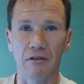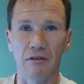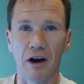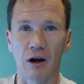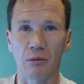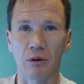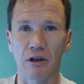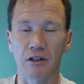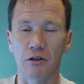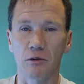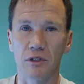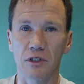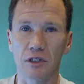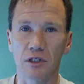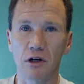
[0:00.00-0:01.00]
fireplace or
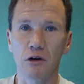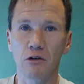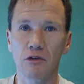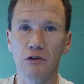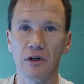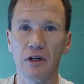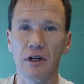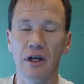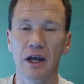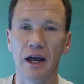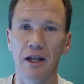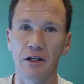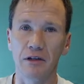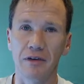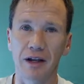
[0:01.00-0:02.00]
wood stove
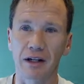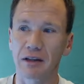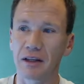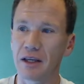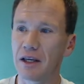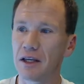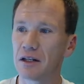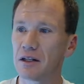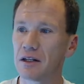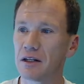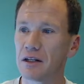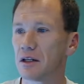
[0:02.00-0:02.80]
and you've had it cleaned,